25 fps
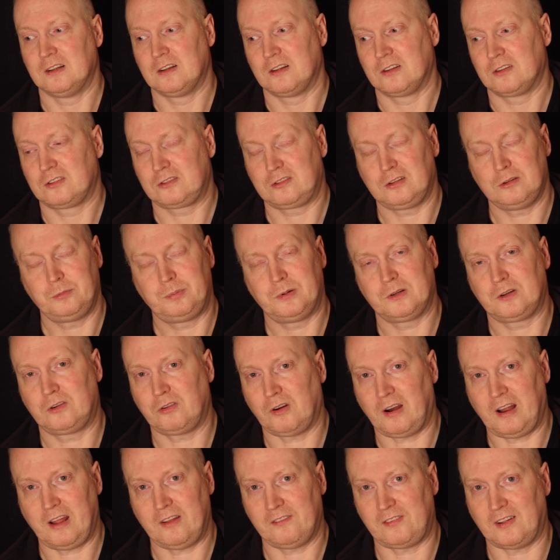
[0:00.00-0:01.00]
super
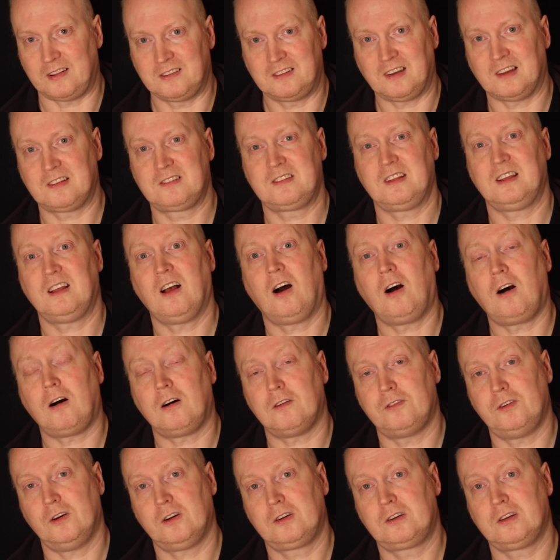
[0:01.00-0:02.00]
great, fantastic
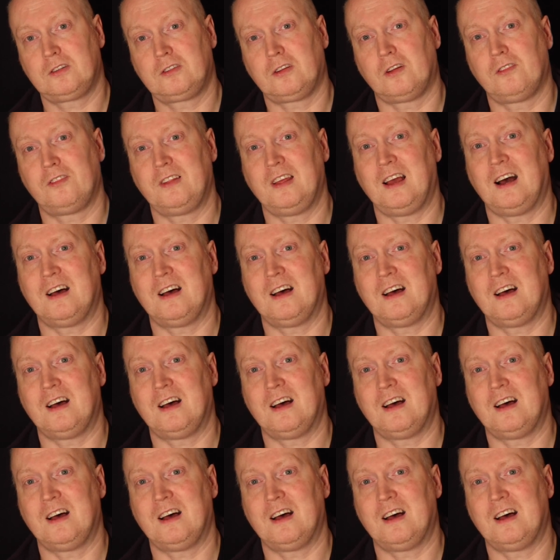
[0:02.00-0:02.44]
autofocus of the